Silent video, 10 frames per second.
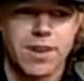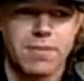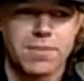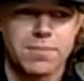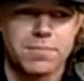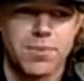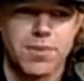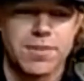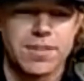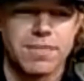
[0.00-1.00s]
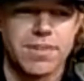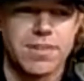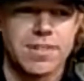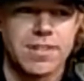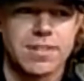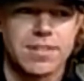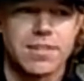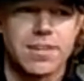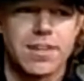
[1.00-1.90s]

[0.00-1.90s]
and I was born in 76.